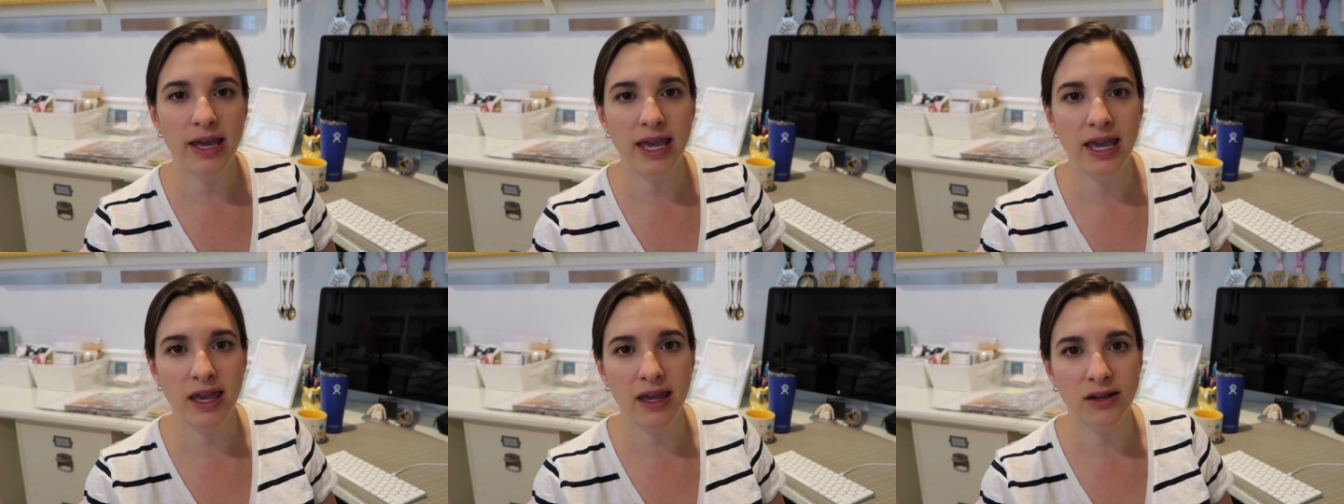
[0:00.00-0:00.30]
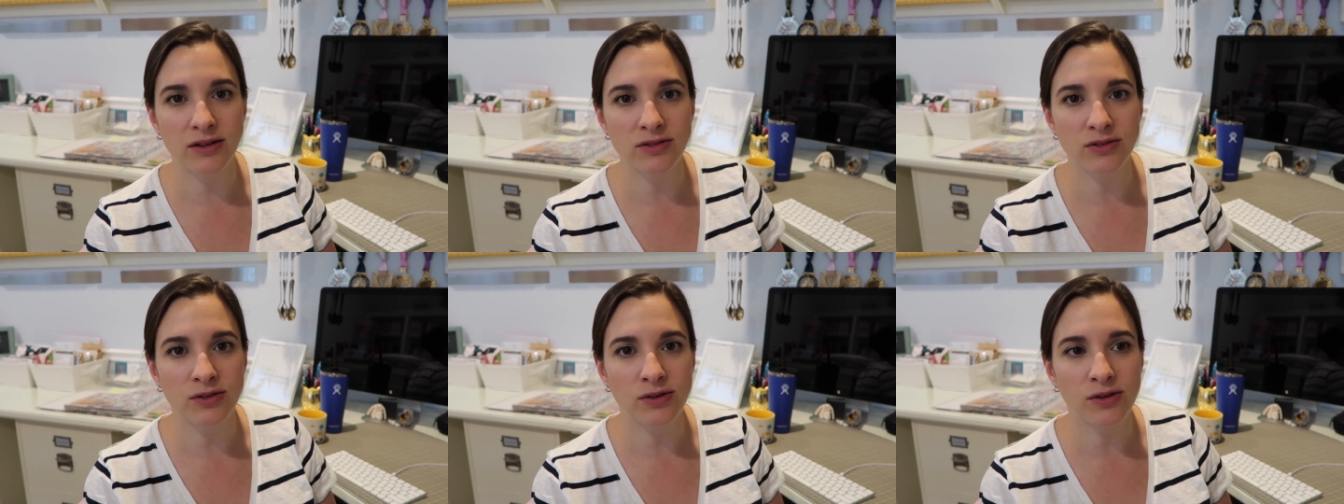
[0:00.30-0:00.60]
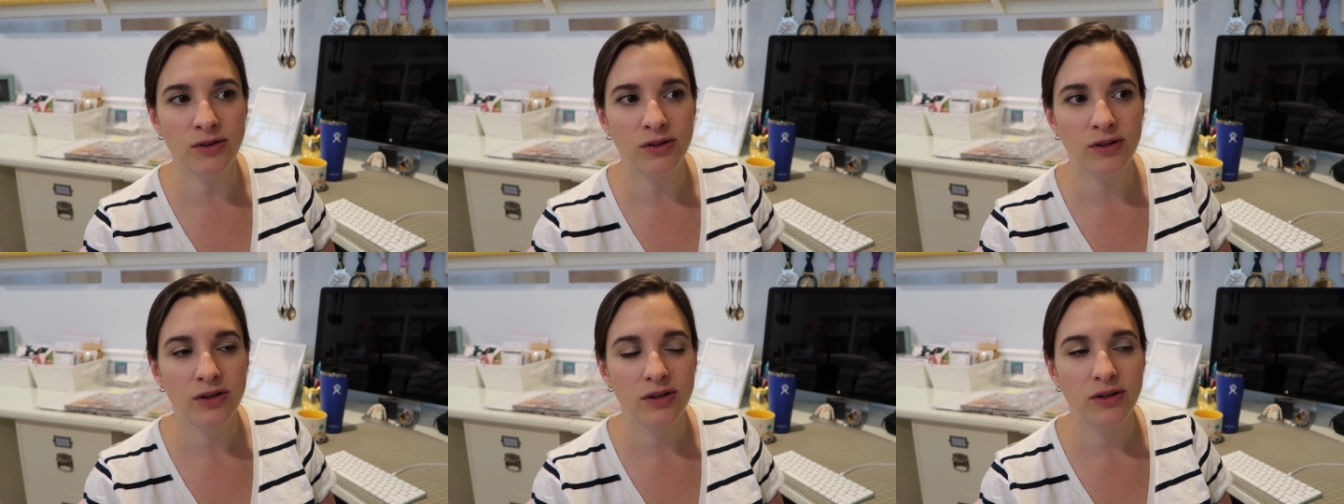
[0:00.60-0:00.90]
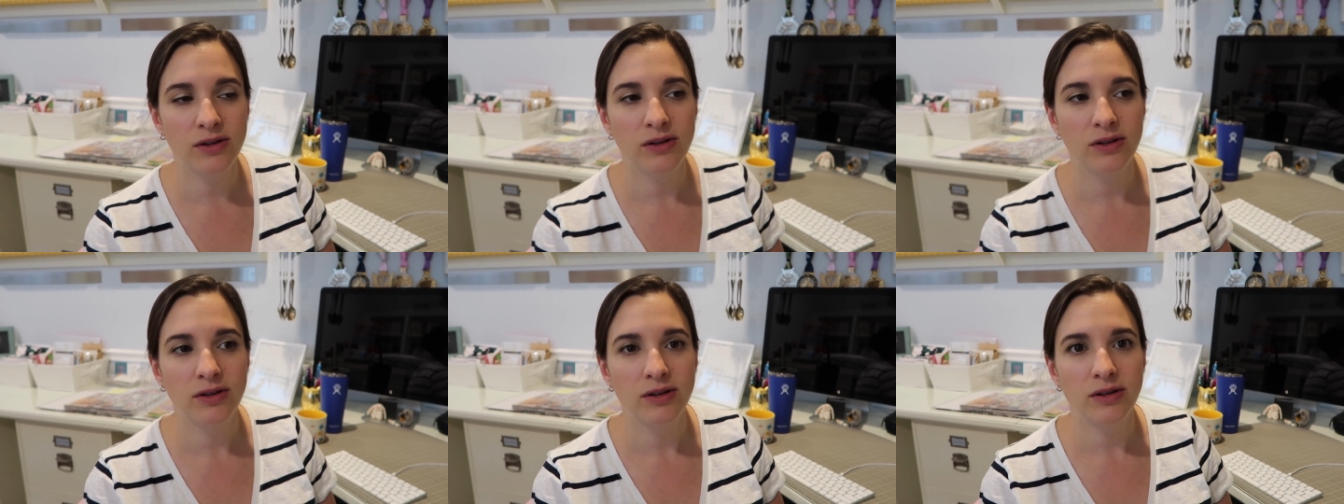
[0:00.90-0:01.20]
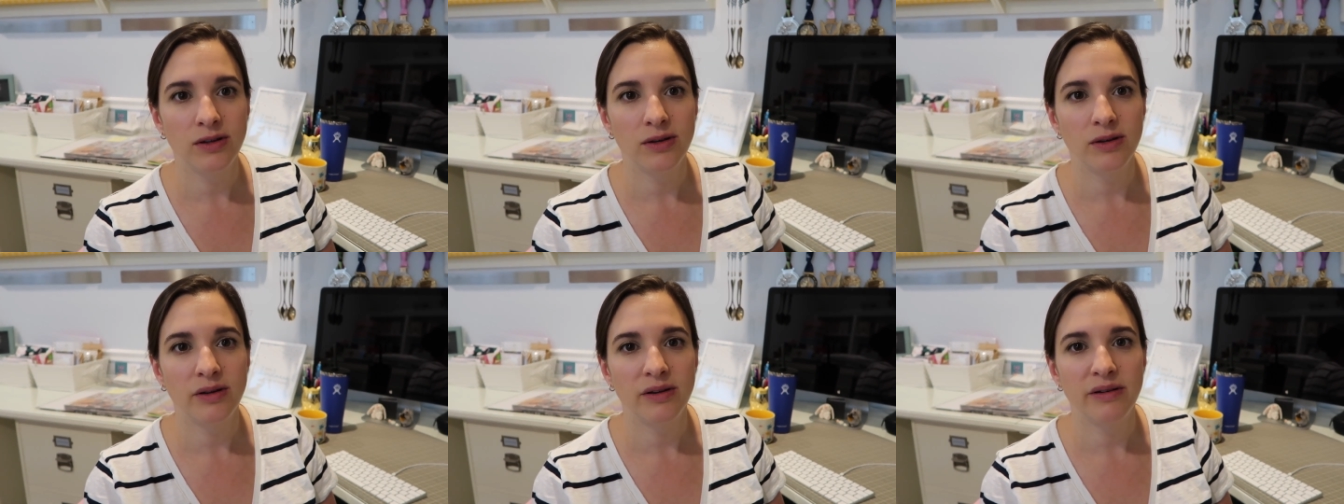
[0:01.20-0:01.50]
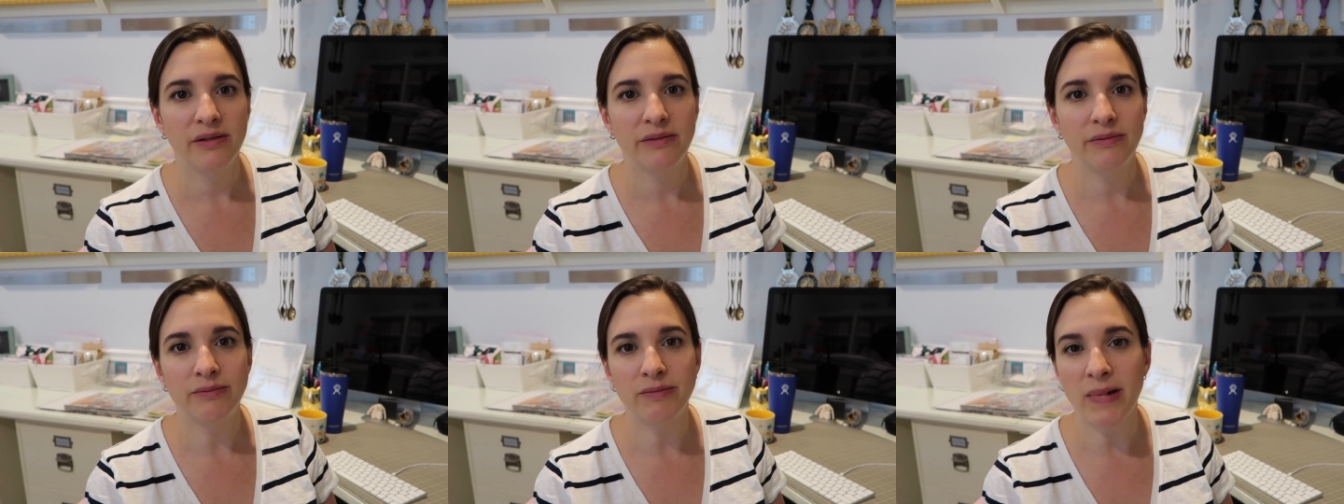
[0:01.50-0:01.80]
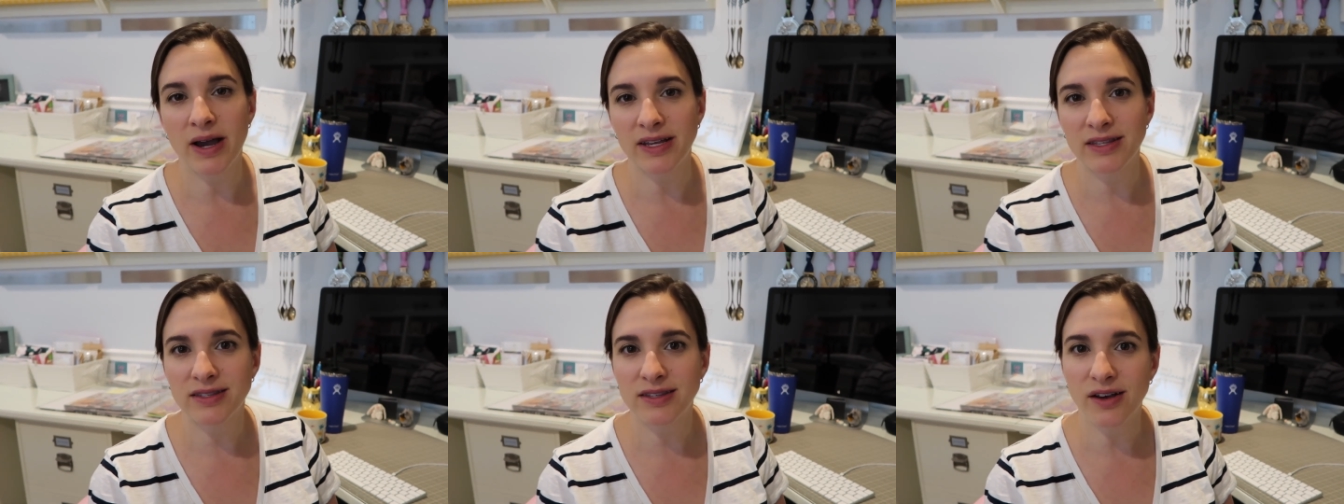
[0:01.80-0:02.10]
handle
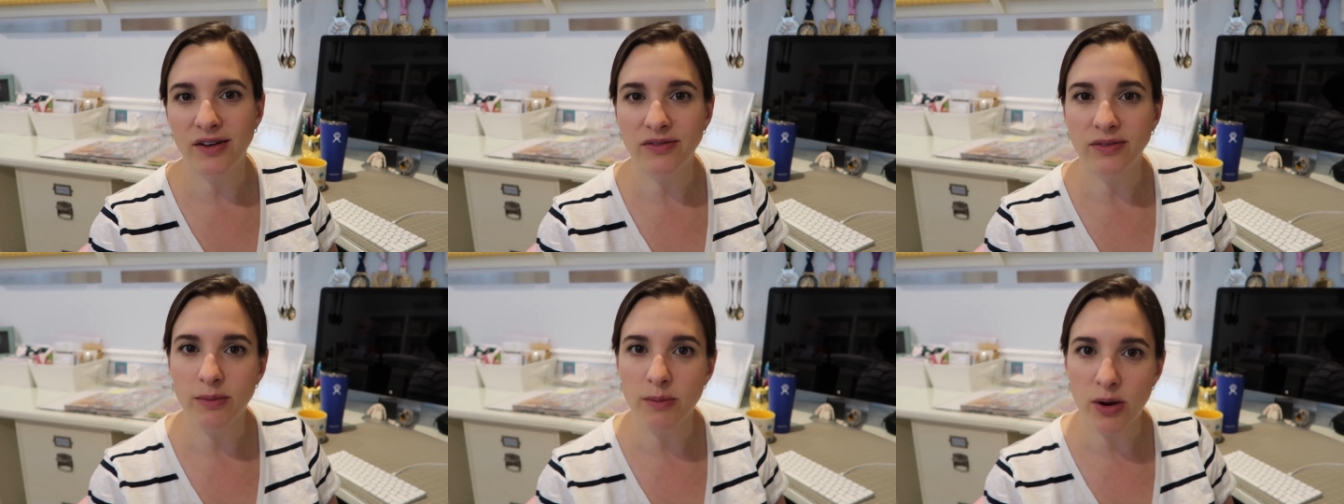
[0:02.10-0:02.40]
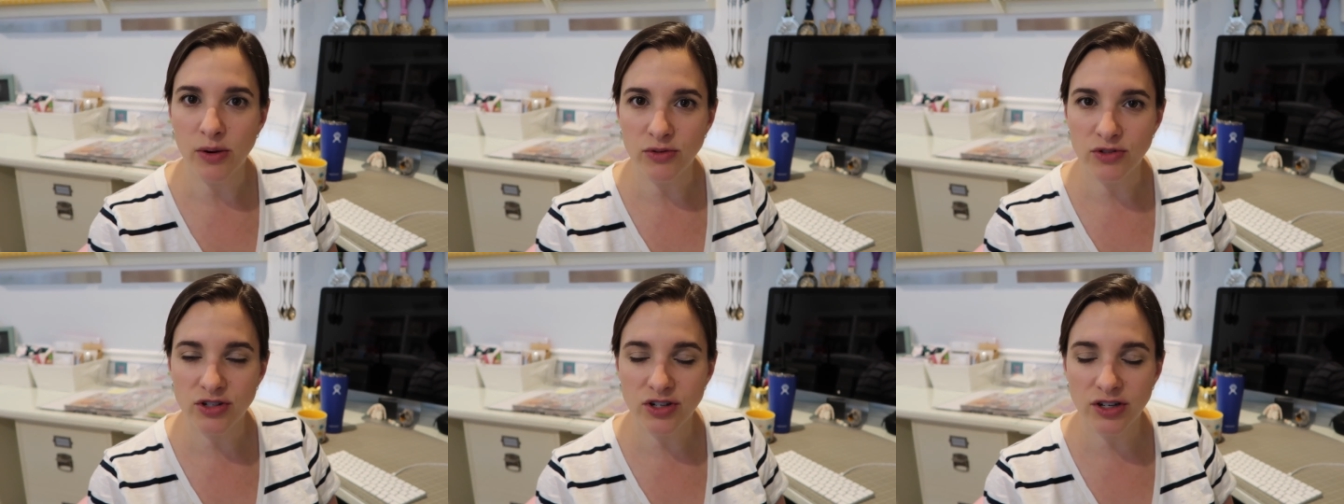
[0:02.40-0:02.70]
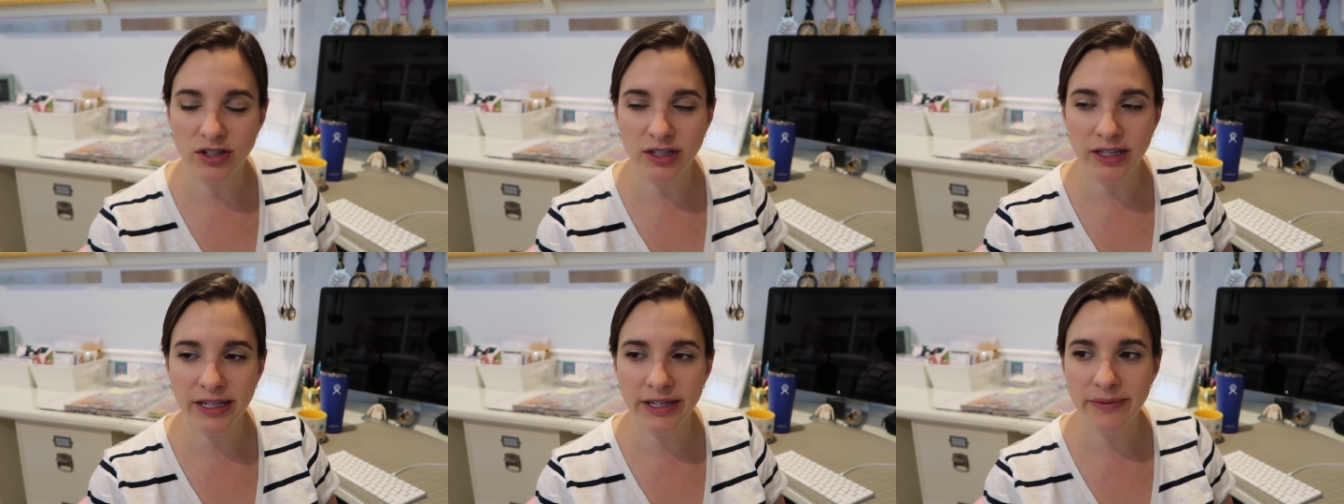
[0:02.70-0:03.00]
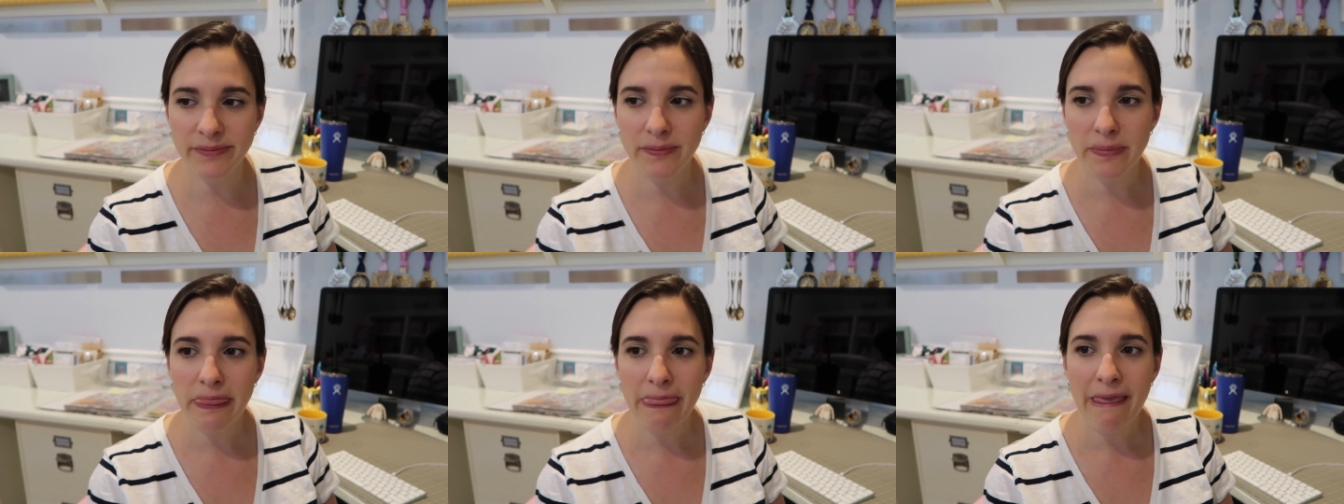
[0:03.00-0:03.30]
myself emotionally.